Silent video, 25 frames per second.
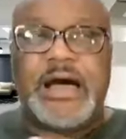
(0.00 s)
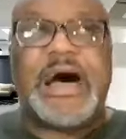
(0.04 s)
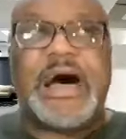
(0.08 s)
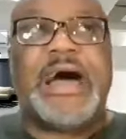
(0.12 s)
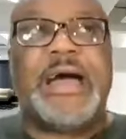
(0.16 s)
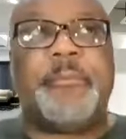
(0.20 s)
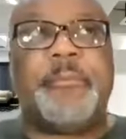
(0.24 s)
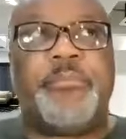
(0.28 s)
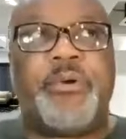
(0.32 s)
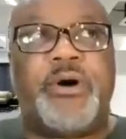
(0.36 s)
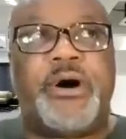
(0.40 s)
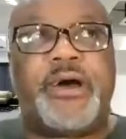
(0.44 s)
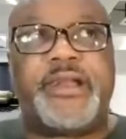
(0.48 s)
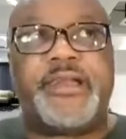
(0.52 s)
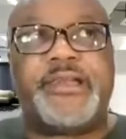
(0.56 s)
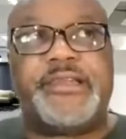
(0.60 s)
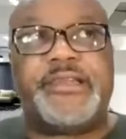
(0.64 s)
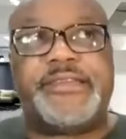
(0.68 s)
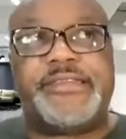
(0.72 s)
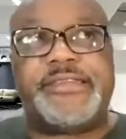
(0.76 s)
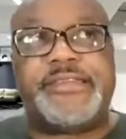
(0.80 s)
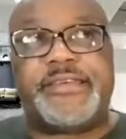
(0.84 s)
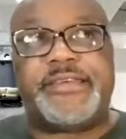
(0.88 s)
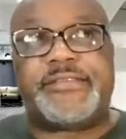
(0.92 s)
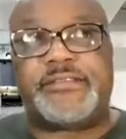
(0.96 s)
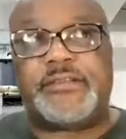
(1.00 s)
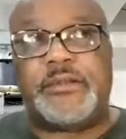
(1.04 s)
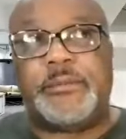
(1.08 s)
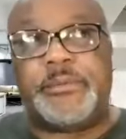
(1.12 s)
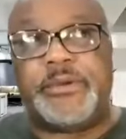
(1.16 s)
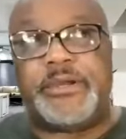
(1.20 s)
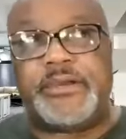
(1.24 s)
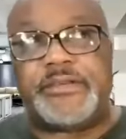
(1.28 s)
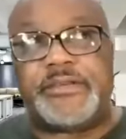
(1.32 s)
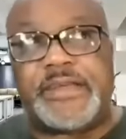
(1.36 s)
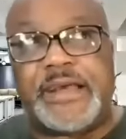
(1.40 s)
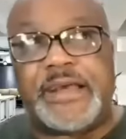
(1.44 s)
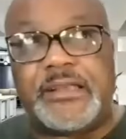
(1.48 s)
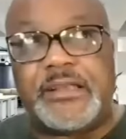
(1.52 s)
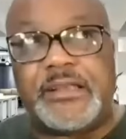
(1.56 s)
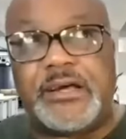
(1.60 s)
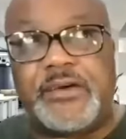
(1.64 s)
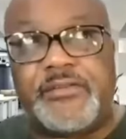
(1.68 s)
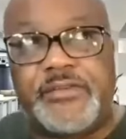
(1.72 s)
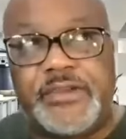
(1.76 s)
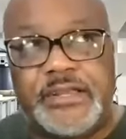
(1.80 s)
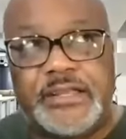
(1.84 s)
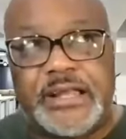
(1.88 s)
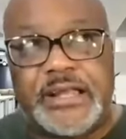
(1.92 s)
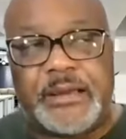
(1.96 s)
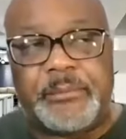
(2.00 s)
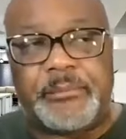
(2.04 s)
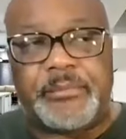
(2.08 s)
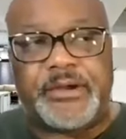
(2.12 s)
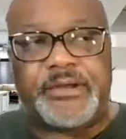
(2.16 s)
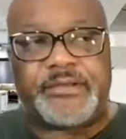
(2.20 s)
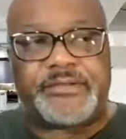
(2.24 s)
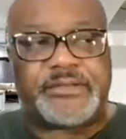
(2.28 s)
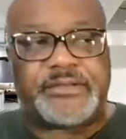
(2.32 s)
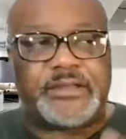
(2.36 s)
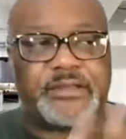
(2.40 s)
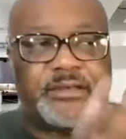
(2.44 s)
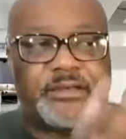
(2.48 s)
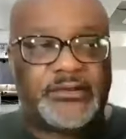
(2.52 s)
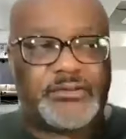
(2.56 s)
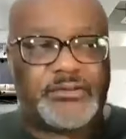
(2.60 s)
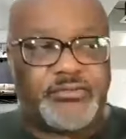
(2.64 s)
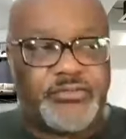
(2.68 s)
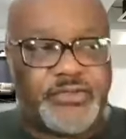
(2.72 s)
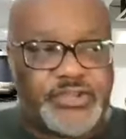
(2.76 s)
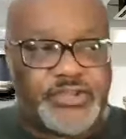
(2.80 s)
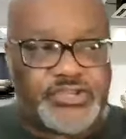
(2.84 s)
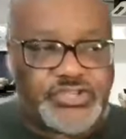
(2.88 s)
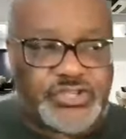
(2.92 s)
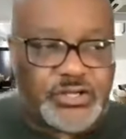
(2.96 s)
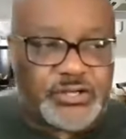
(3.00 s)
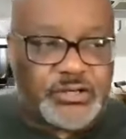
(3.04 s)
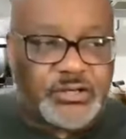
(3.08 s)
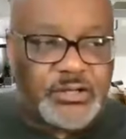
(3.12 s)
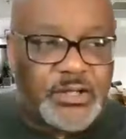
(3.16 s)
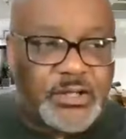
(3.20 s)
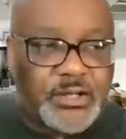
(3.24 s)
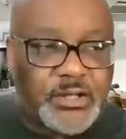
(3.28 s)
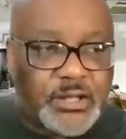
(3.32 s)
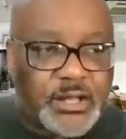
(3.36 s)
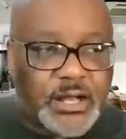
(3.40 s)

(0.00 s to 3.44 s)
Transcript: I bought into Tesla because I love Elon Musk and his vision.